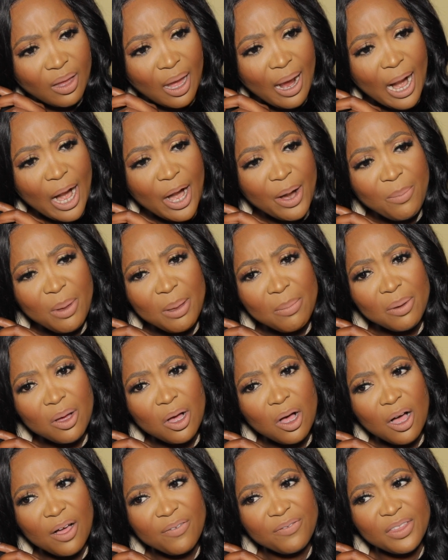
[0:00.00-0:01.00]
I remember
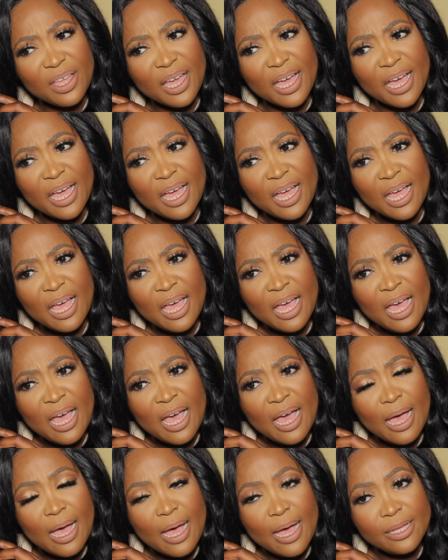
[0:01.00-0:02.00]
after
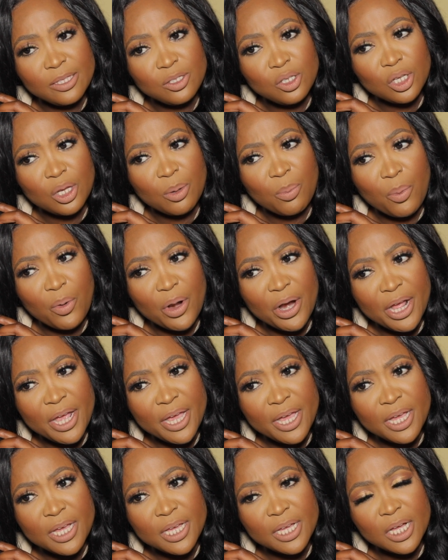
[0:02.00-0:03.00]
I took a
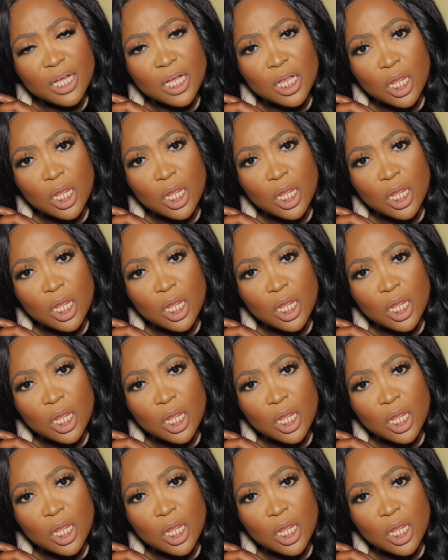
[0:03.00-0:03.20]
break